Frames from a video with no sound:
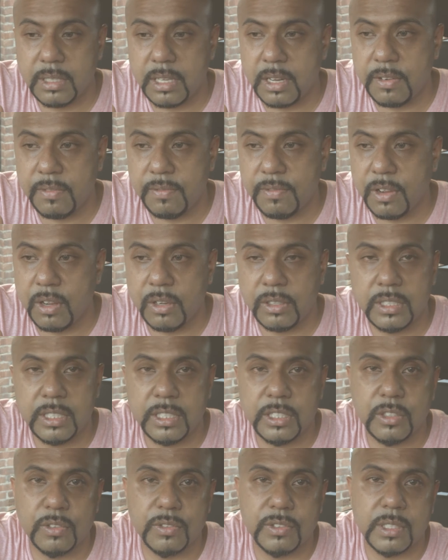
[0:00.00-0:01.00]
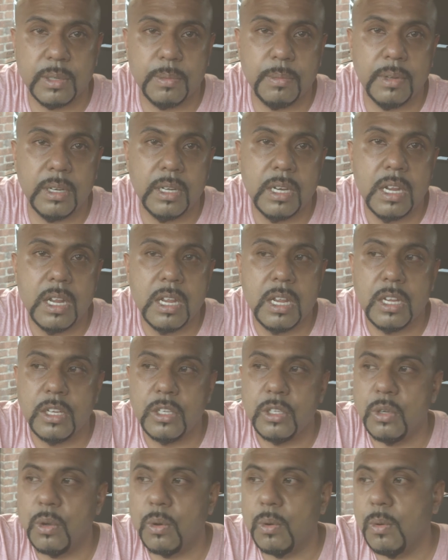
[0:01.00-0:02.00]
advantage of someone,
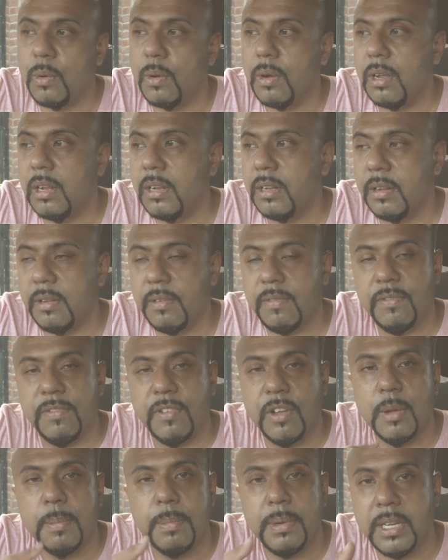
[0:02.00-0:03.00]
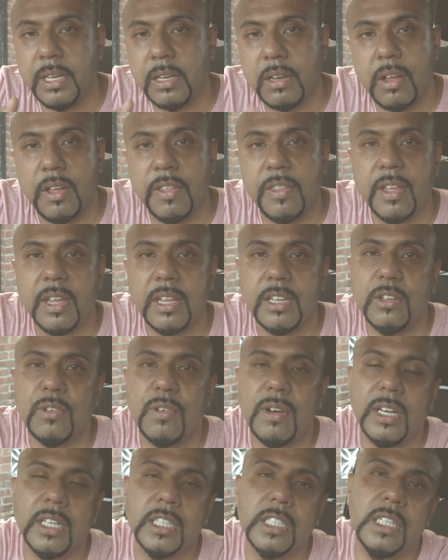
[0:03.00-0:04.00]
you're verbally like that, you're
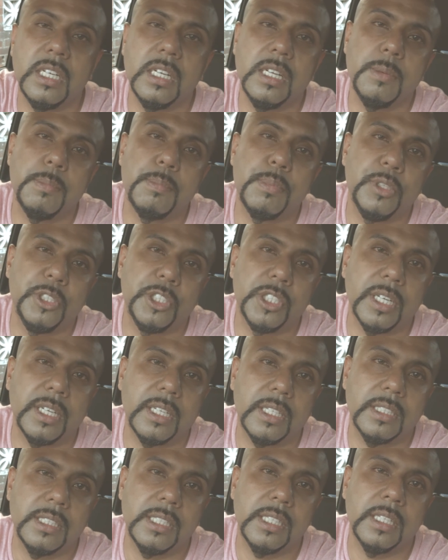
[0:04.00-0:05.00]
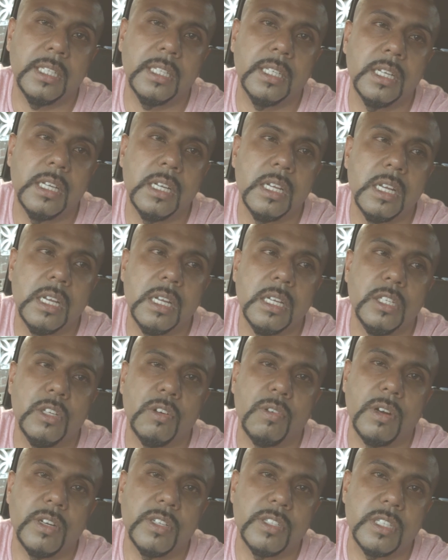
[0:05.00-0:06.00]
actually projecting
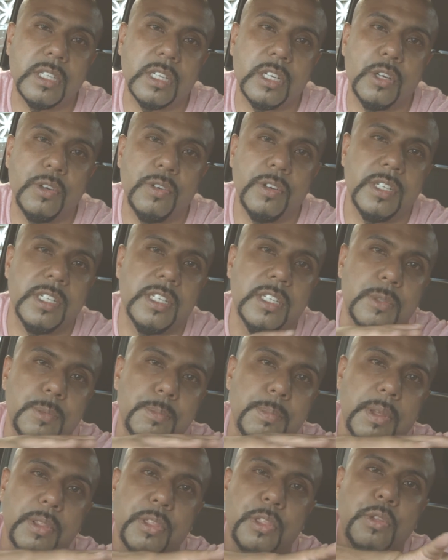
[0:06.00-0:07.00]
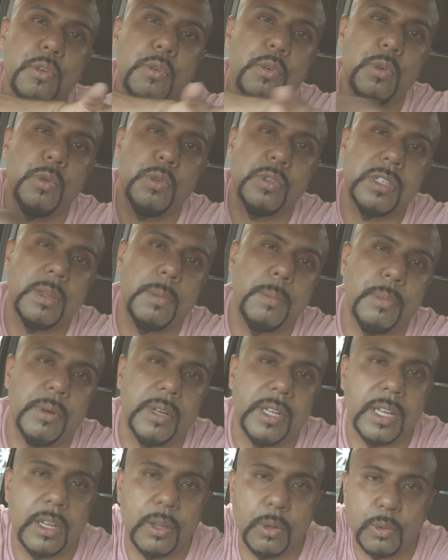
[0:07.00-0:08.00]
your own insecurities, but through
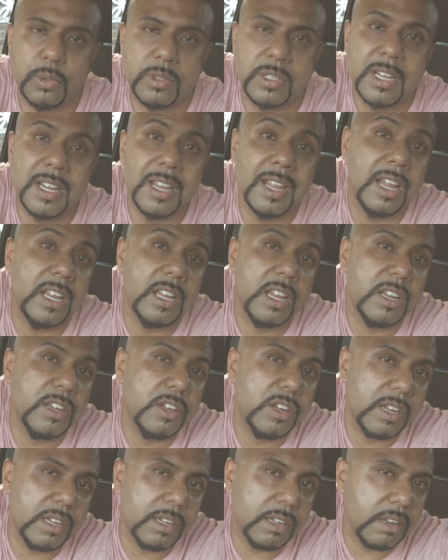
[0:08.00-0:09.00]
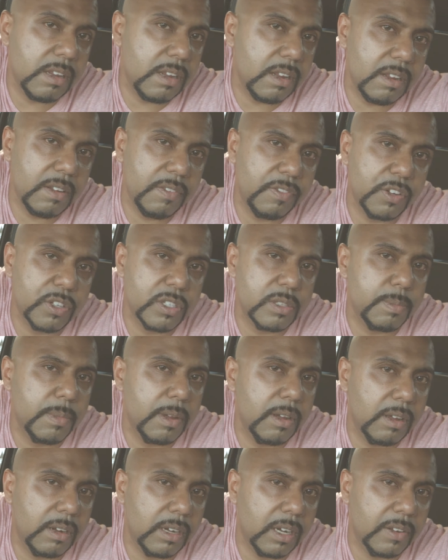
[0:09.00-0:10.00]
somebody else. if you're
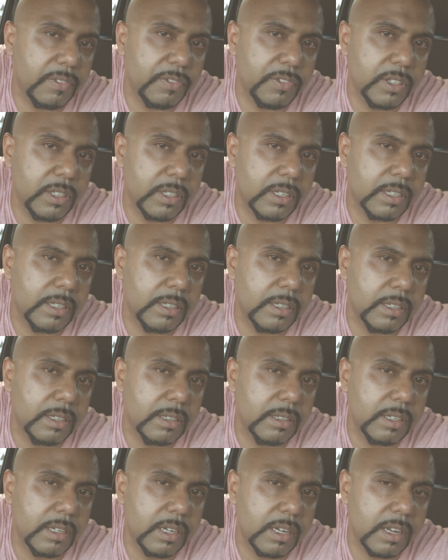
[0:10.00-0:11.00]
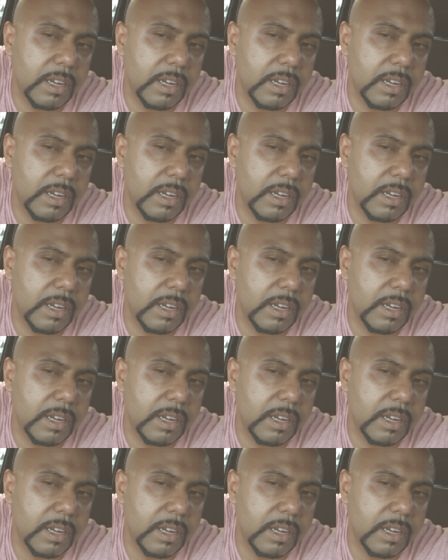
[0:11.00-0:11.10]
smart enough, you can